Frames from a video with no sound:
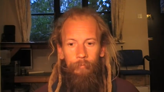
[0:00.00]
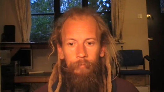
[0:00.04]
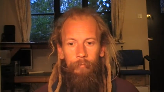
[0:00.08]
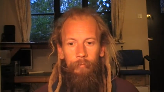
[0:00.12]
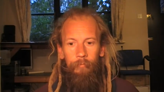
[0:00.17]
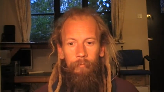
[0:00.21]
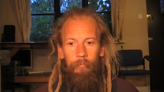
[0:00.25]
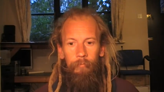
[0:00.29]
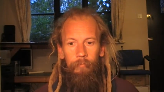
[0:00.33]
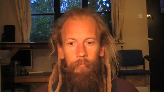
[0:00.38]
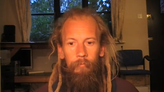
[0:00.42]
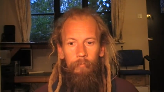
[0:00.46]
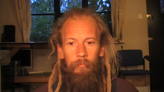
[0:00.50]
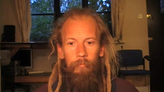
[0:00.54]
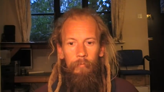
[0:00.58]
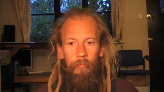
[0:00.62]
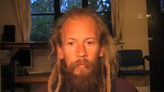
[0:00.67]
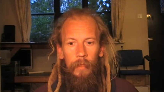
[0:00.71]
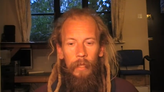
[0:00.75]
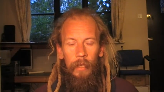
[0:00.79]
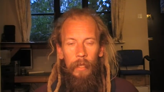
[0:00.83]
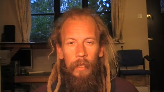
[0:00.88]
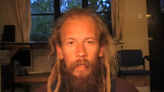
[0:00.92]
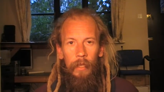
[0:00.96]

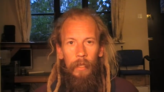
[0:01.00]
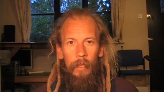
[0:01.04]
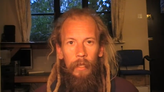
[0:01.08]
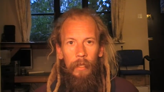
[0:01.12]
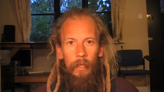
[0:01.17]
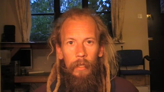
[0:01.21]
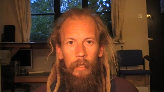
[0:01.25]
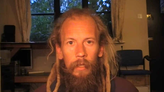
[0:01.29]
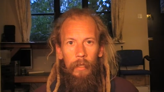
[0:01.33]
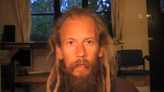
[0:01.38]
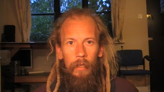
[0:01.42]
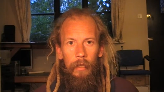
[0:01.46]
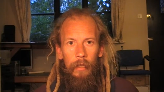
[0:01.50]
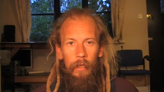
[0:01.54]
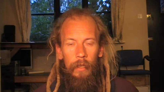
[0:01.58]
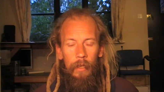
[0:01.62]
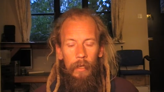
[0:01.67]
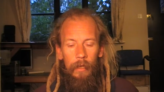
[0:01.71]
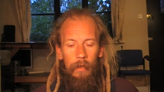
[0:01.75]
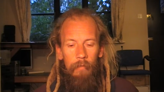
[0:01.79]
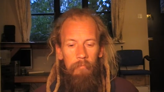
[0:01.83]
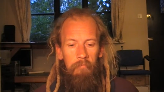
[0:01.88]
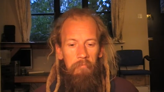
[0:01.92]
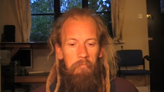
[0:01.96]

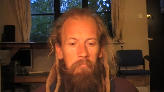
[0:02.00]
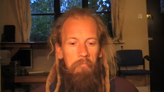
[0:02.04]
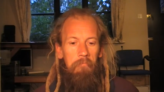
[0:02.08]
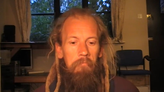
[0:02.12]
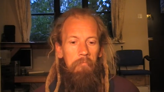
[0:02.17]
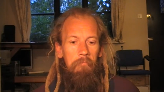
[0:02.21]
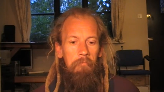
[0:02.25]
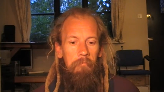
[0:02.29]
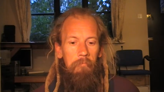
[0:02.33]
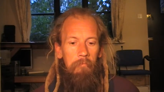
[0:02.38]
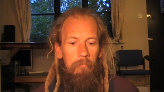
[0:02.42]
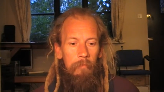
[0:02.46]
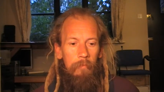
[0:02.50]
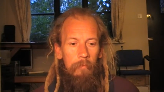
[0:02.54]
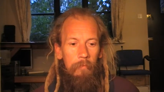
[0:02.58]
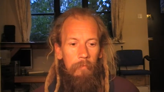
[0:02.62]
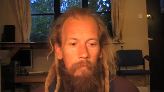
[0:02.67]
No one is speaking in this clip.